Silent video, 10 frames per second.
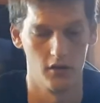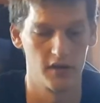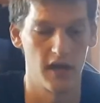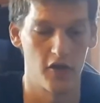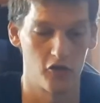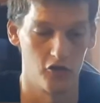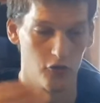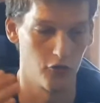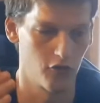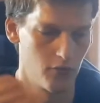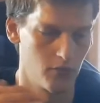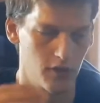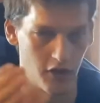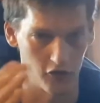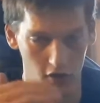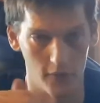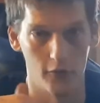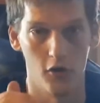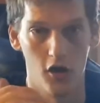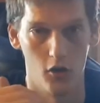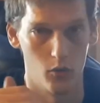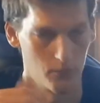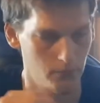gas use, gas going through the hole.